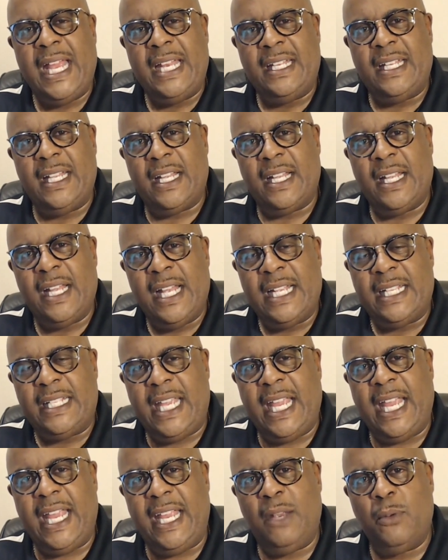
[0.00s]
the
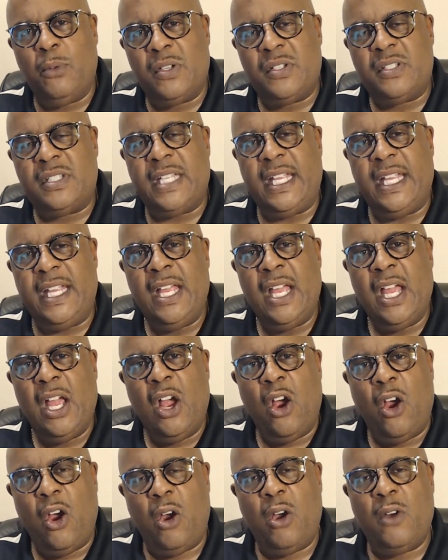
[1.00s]
king will see
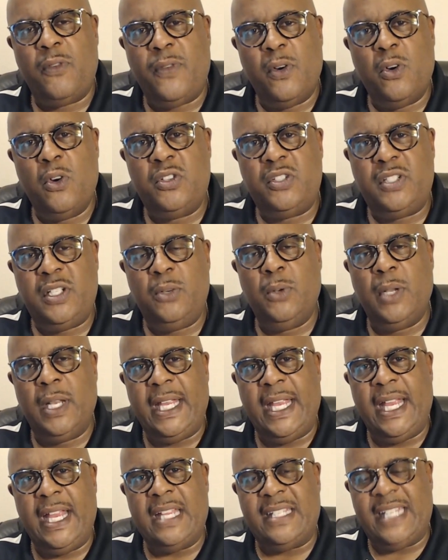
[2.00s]
her for who she
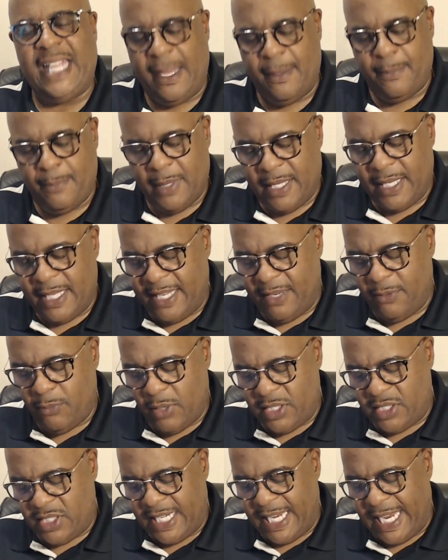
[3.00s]
really is and believe
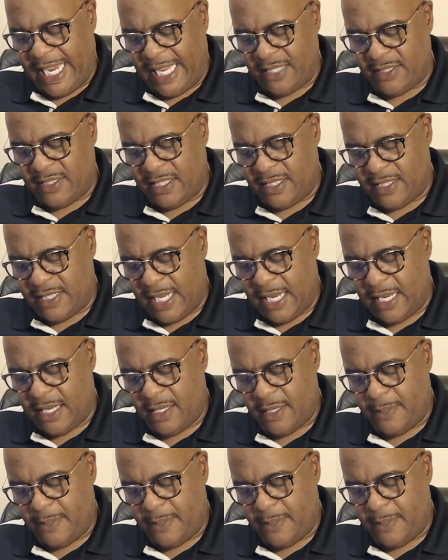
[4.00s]
what she has to say.